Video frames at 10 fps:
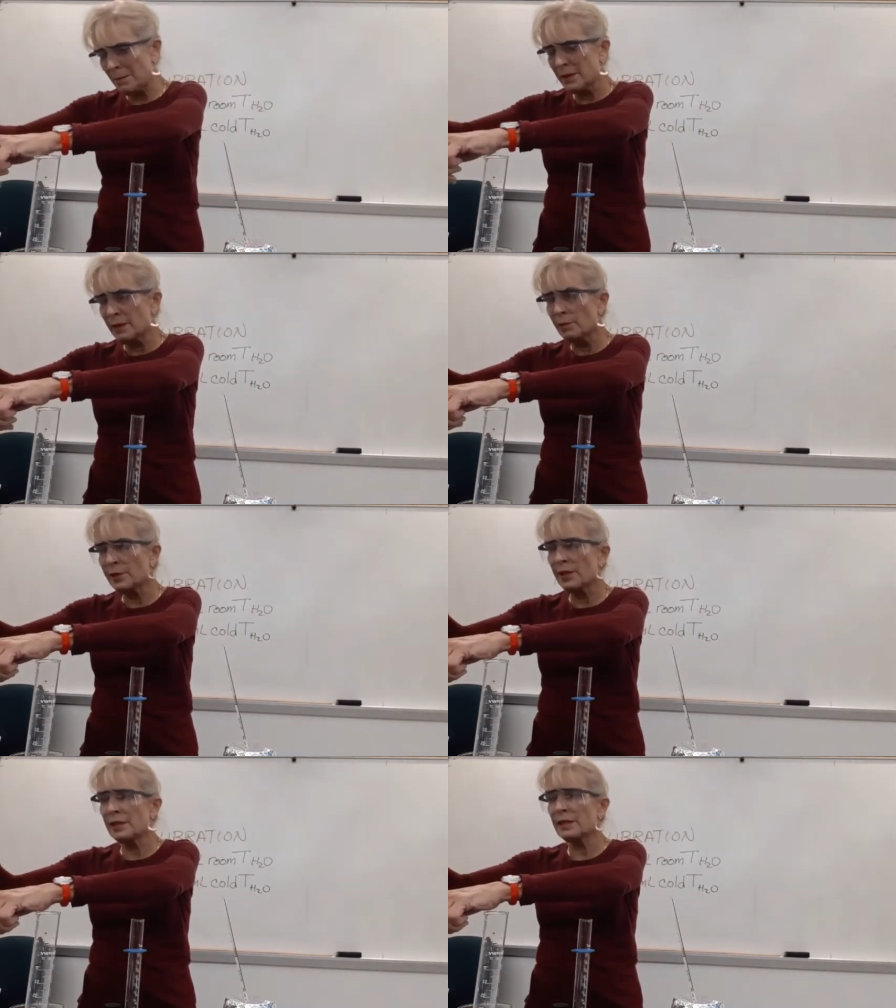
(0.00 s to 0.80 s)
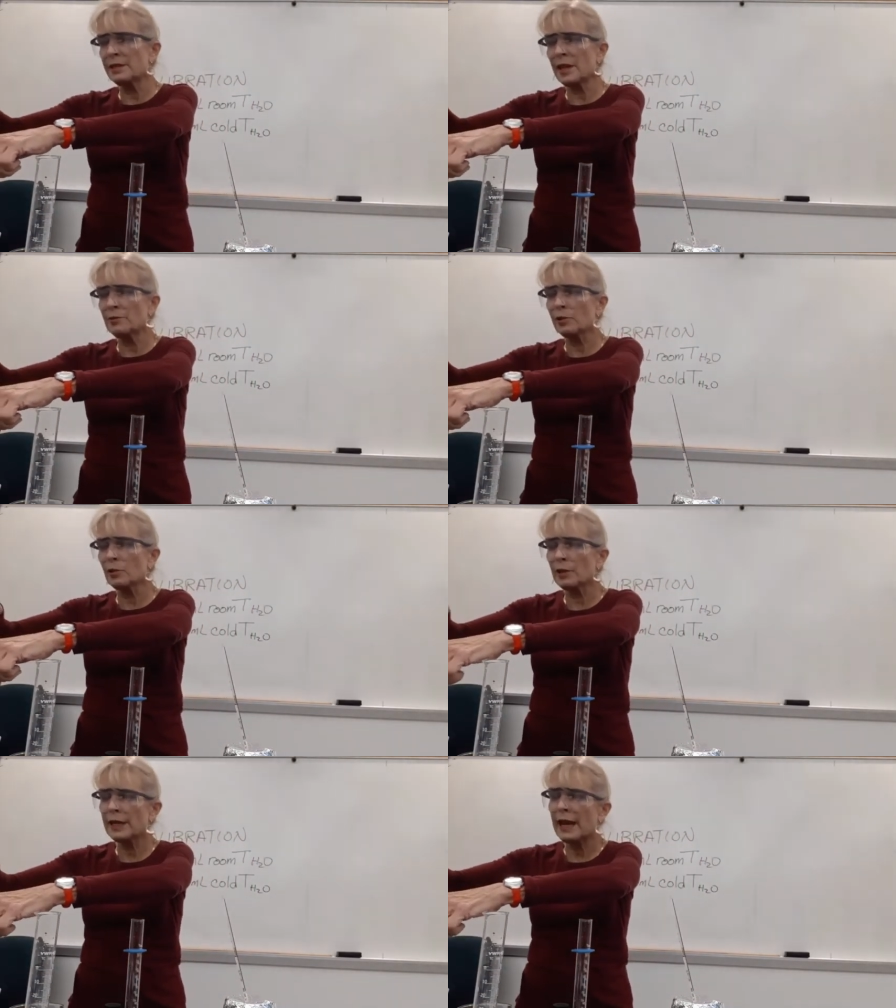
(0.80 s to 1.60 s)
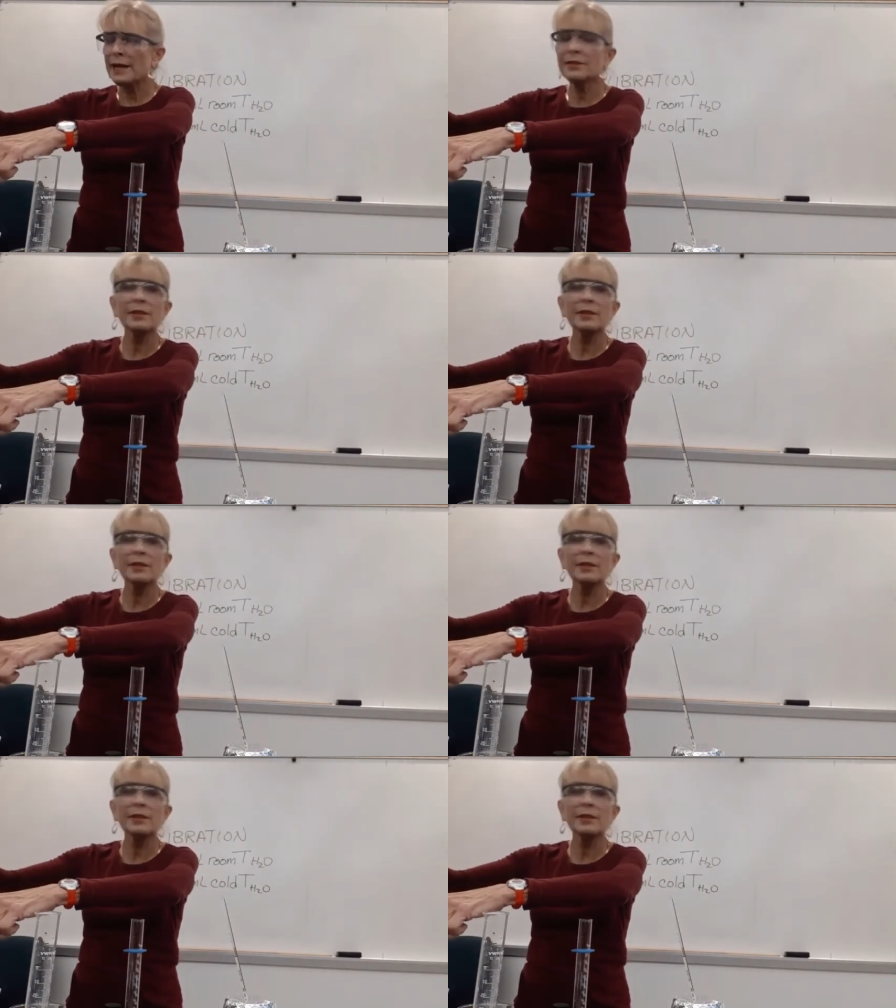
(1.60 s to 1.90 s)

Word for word: using is hydrochloric acid